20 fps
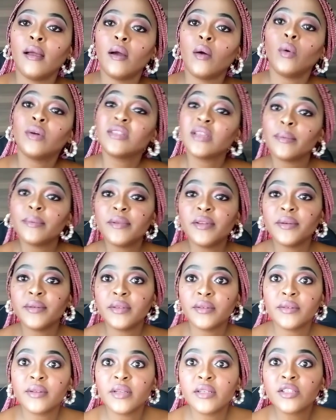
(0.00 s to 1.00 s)
What's happening with
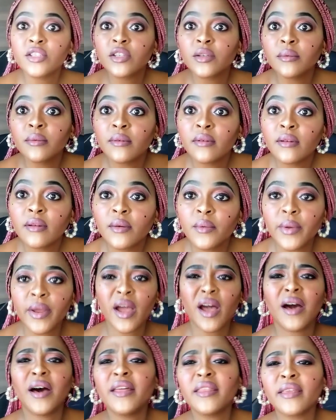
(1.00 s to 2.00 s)
the relationship?
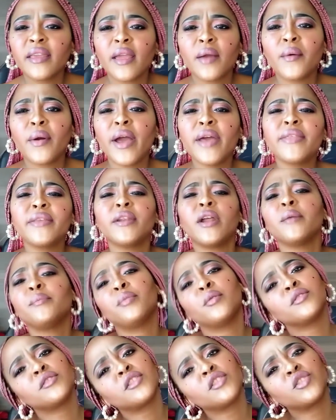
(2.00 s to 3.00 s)
Where are they? And why are they not
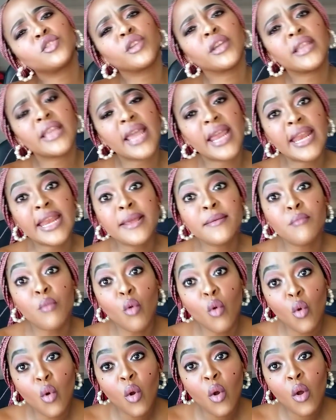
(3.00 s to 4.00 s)
posting together
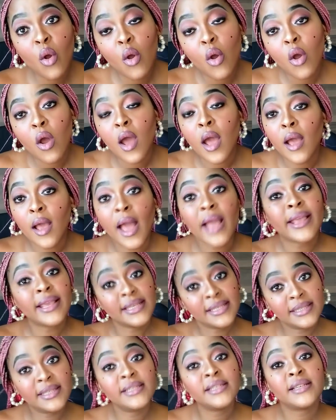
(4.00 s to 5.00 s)
anymore? I
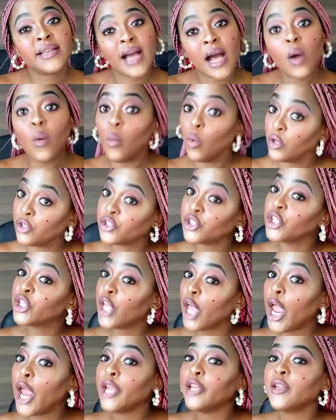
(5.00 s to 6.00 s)
guess Linda Carr once
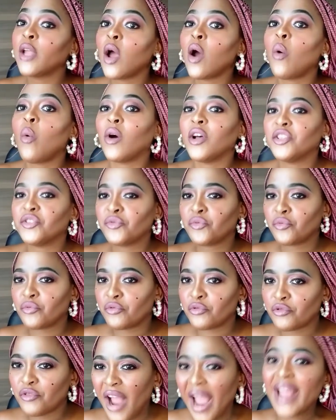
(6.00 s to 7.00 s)
again was
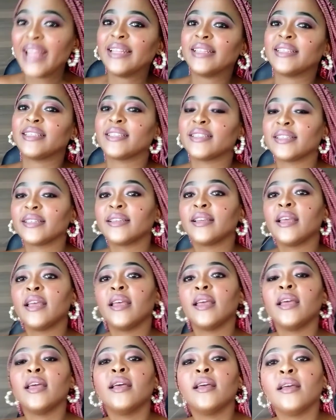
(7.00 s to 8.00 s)
right.
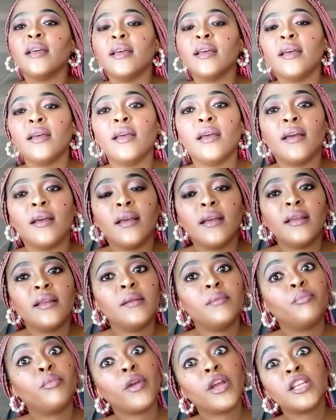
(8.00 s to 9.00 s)

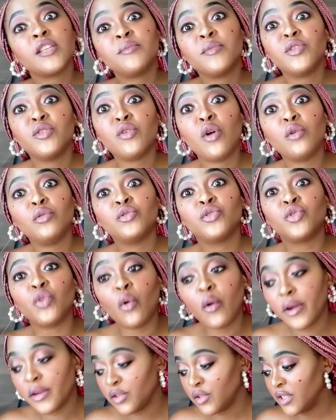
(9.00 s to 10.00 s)
It brings me no
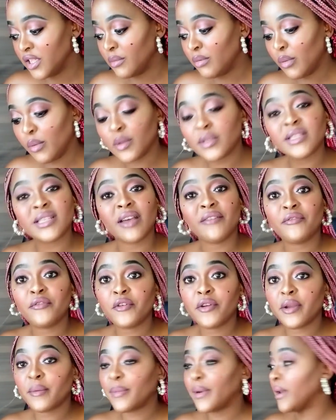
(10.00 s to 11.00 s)
joy to see people
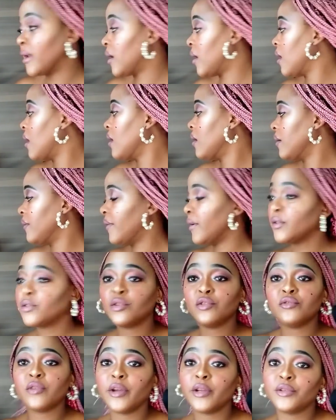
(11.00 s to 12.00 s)
suffering. But if I
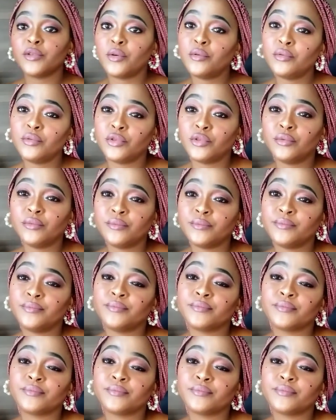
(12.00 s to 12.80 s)
told you, I told you.